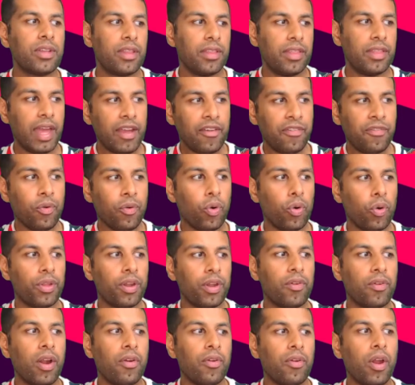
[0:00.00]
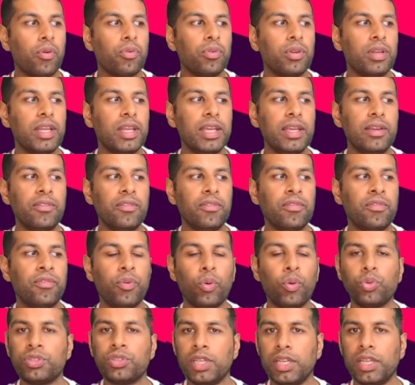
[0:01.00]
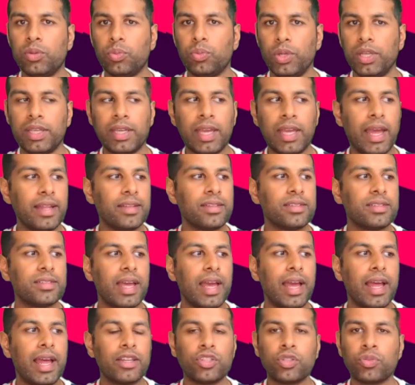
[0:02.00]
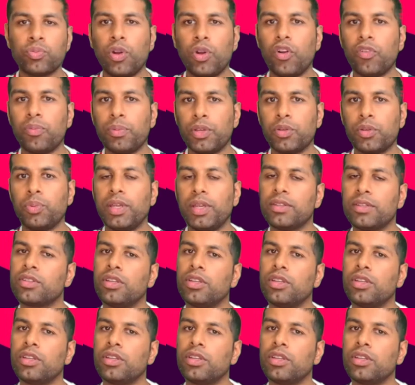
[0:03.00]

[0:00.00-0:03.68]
Therefore, there are only fourteen weekends and twelve midweeks.